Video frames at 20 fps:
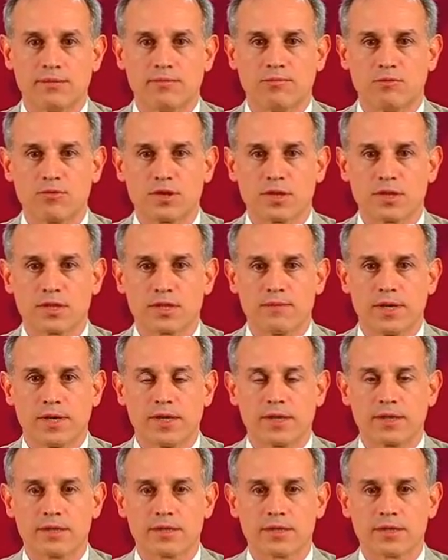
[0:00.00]
We are
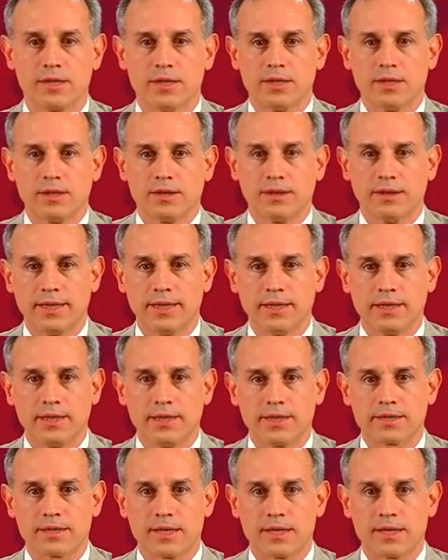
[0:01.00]
currently in phase
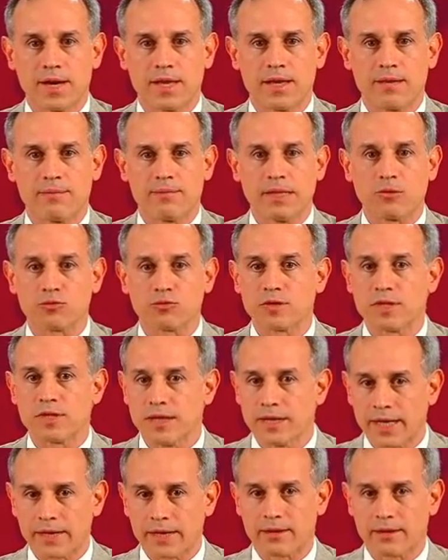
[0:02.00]
3.
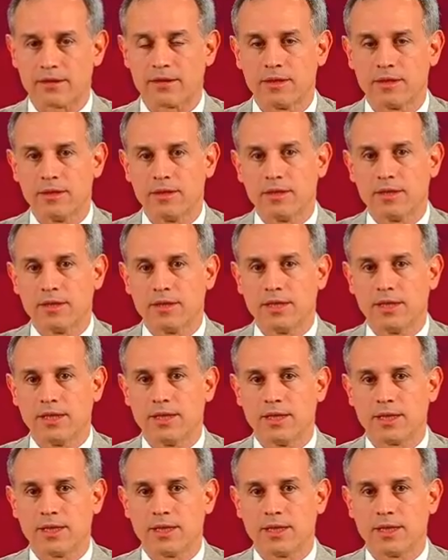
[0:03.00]
As we have said